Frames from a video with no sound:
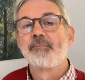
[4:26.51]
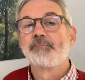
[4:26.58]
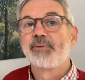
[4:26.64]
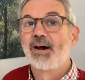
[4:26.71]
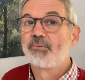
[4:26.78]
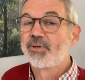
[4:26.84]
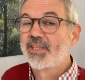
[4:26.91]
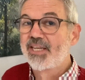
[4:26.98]

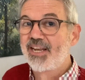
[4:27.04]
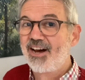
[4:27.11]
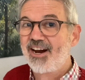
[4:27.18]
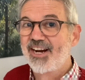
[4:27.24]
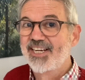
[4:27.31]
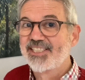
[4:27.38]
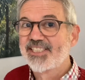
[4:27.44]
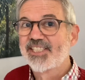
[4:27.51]
but with
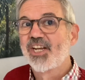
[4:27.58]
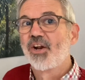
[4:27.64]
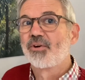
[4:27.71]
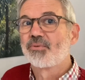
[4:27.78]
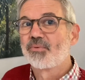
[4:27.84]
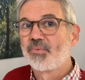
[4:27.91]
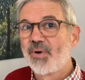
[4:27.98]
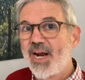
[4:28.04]
lines
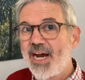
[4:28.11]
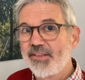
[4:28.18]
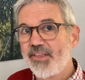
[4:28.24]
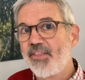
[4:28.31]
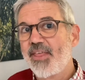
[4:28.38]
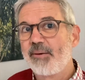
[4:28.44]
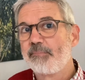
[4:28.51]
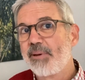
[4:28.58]
rather
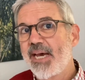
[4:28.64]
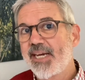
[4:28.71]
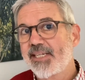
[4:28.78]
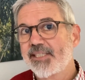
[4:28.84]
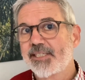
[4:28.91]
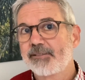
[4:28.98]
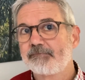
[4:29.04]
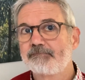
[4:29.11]
than
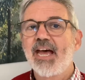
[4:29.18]
paint.